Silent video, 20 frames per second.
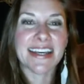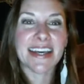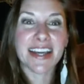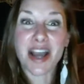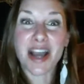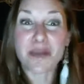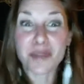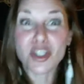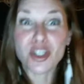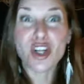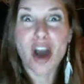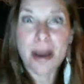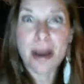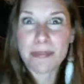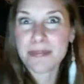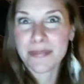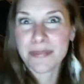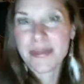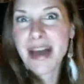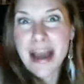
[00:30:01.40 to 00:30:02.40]

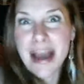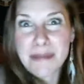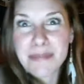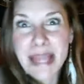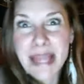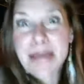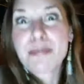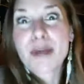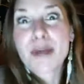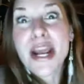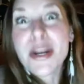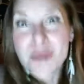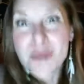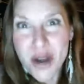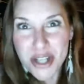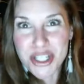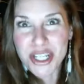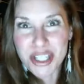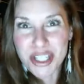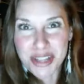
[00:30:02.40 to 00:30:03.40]
I'm like
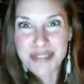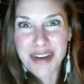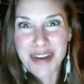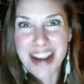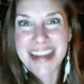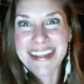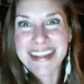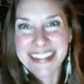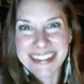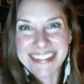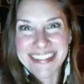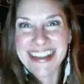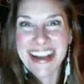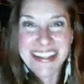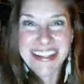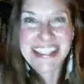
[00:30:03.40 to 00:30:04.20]
brainwashing you, right? I